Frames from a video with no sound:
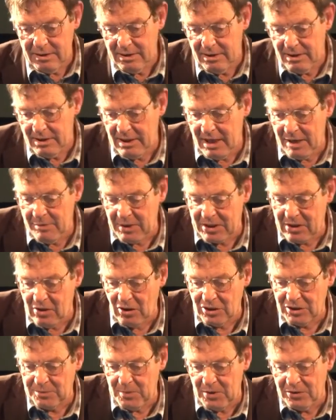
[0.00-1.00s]
uh, Labour
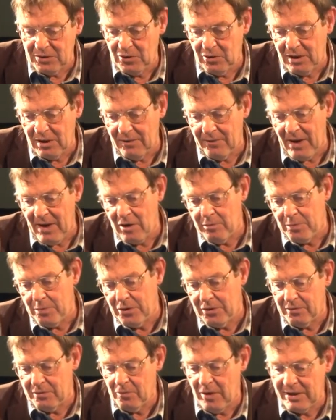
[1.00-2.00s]
costs per unit of
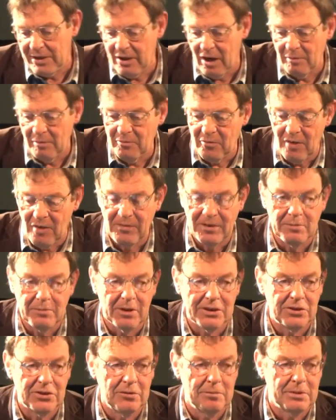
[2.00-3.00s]
output went up roughly
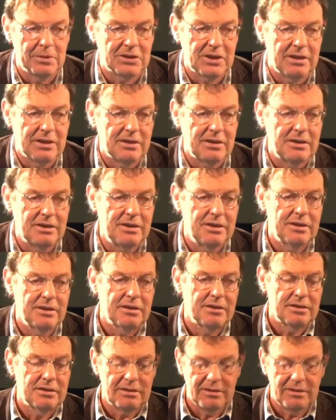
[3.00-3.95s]
by two percent a year.